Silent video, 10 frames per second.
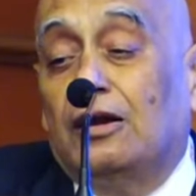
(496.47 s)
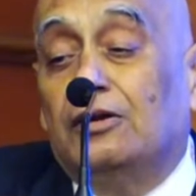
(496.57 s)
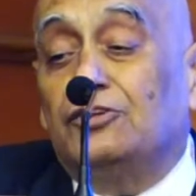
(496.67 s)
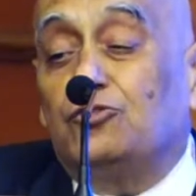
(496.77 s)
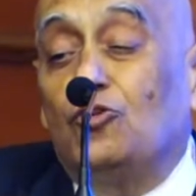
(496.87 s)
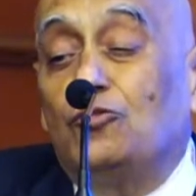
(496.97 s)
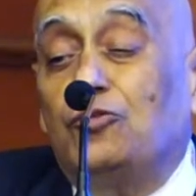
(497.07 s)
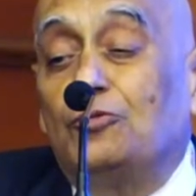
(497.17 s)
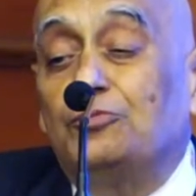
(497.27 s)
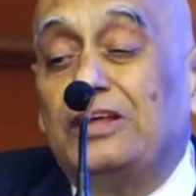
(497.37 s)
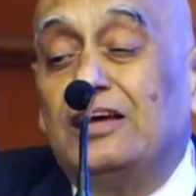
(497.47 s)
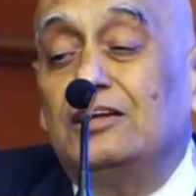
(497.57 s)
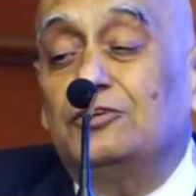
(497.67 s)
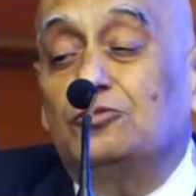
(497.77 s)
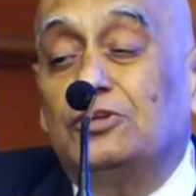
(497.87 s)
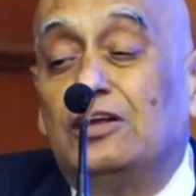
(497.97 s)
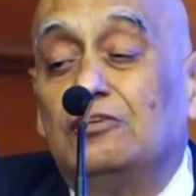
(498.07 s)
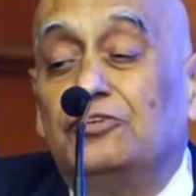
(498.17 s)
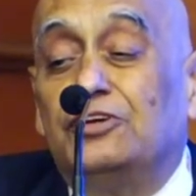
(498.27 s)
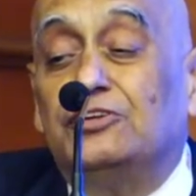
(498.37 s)
this flow from the LA to the
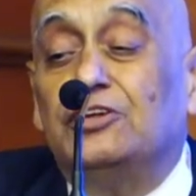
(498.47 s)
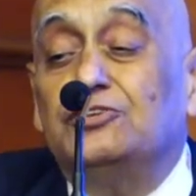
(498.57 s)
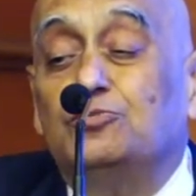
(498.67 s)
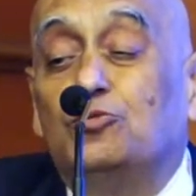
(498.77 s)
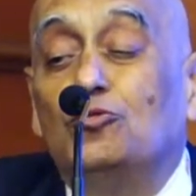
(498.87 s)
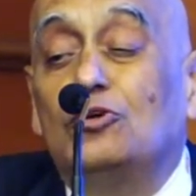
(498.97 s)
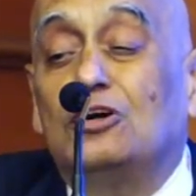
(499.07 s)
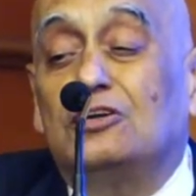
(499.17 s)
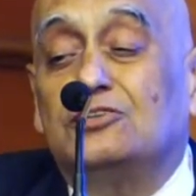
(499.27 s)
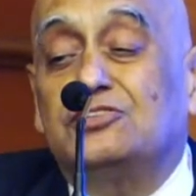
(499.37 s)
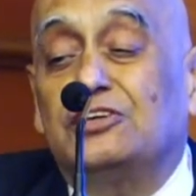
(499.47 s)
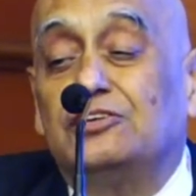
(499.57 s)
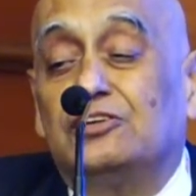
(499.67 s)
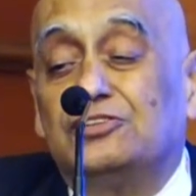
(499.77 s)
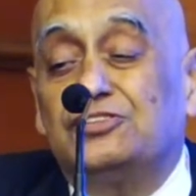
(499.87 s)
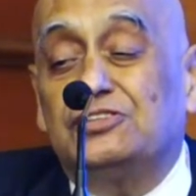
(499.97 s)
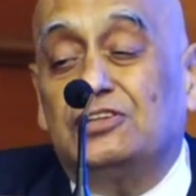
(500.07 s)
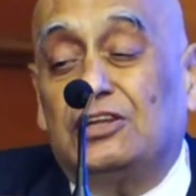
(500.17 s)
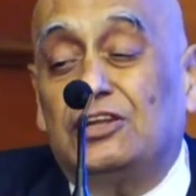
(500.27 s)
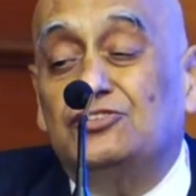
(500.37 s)
LV, these blue colored signals
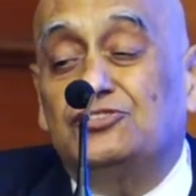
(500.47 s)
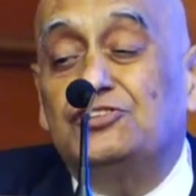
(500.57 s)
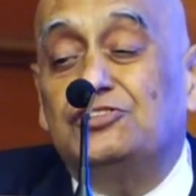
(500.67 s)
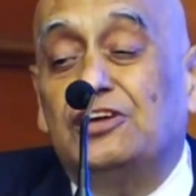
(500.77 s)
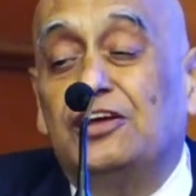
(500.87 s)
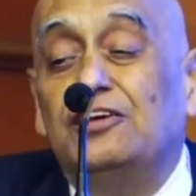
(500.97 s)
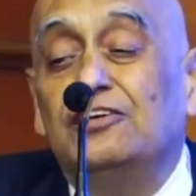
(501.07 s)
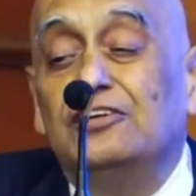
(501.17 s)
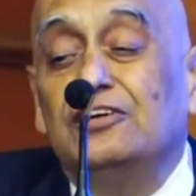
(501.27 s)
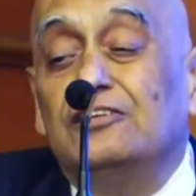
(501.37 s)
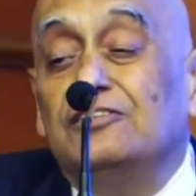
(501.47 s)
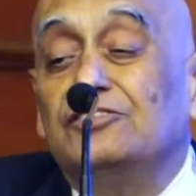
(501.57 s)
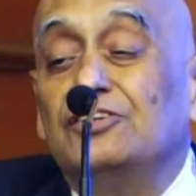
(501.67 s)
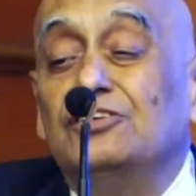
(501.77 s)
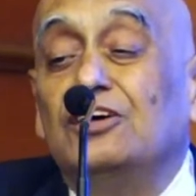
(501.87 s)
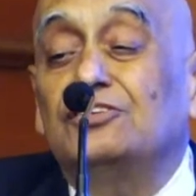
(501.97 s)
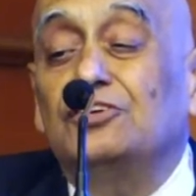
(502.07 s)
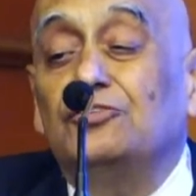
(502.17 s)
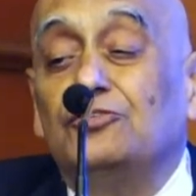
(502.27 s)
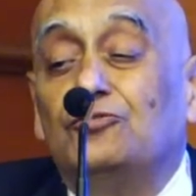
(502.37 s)
in systole, these are
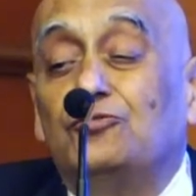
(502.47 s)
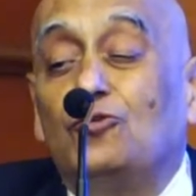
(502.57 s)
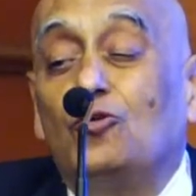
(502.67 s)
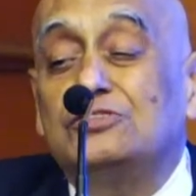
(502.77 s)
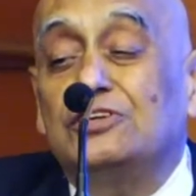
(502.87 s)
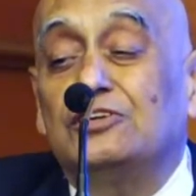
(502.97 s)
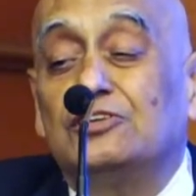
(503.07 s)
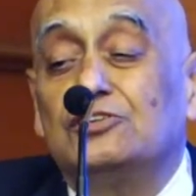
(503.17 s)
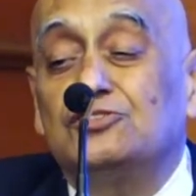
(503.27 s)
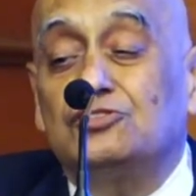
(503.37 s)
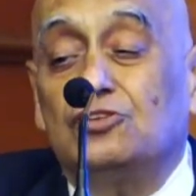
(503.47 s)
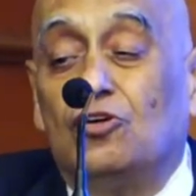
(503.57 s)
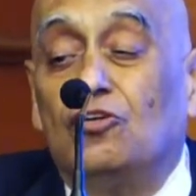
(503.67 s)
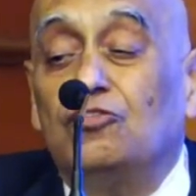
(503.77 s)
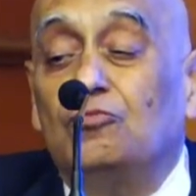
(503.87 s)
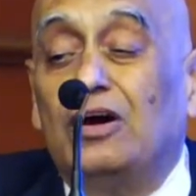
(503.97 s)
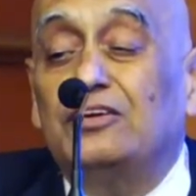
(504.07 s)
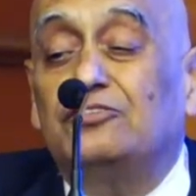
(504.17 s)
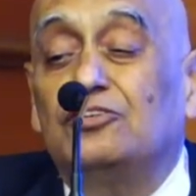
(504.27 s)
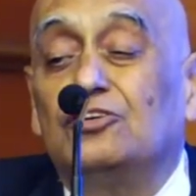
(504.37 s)
the flow signals of
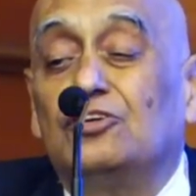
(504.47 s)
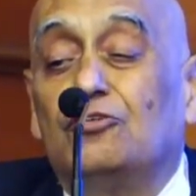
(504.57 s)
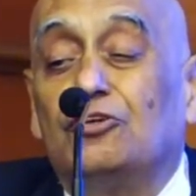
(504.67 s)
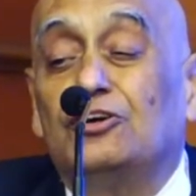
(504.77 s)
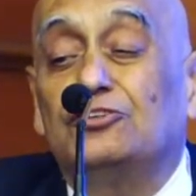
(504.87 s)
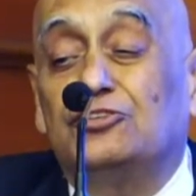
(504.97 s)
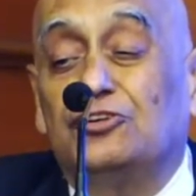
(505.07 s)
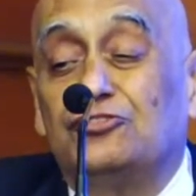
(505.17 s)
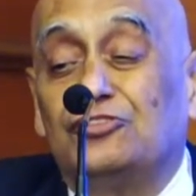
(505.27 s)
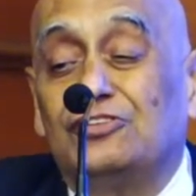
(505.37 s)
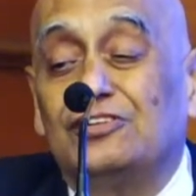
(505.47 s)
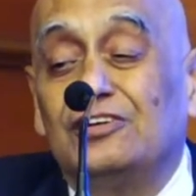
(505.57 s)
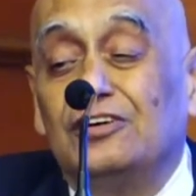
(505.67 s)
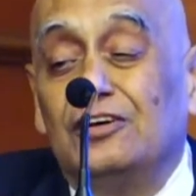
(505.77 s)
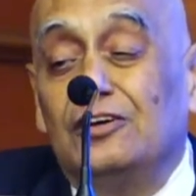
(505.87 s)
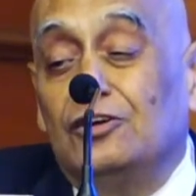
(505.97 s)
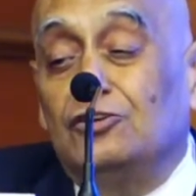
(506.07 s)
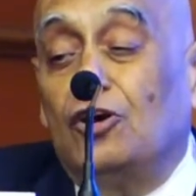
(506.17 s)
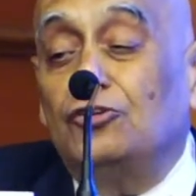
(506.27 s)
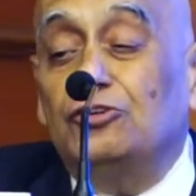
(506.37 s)
mitral regurgitation.
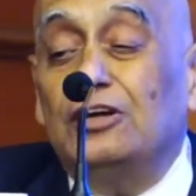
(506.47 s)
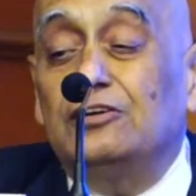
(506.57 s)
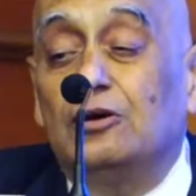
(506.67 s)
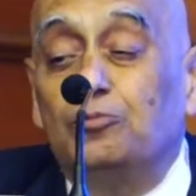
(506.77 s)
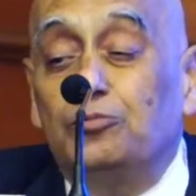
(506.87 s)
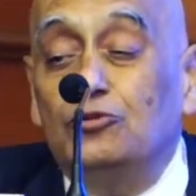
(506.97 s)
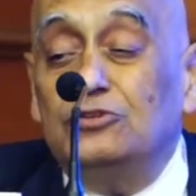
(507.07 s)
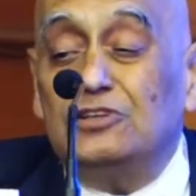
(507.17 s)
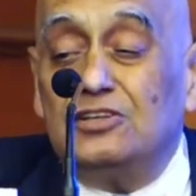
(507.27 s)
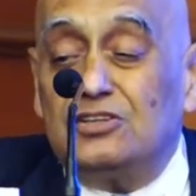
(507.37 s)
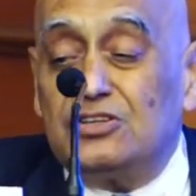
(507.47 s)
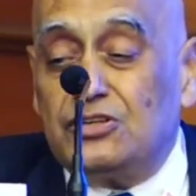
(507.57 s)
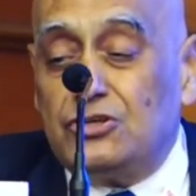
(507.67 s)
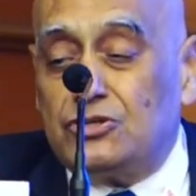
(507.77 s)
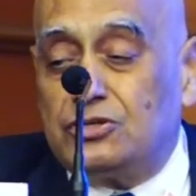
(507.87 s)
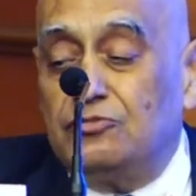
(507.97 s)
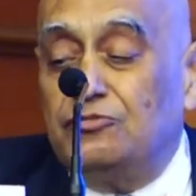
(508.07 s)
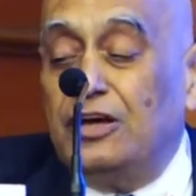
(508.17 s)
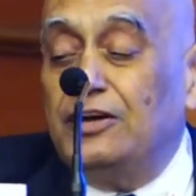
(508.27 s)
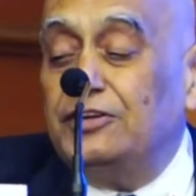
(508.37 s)
Now you can compute the
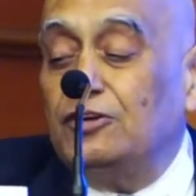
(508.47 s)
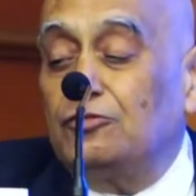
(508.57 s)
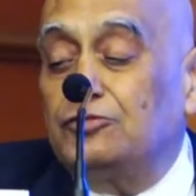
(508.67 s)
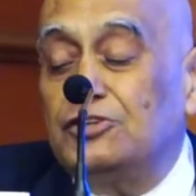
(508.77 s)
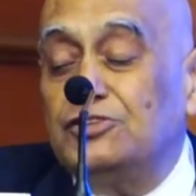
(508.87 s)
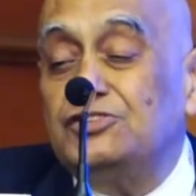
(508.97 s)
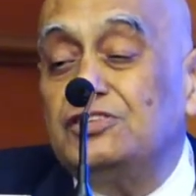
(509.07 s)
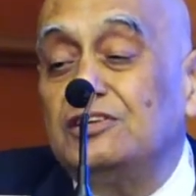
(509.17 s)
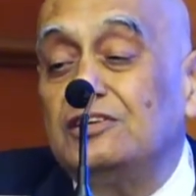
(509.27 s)
severity of this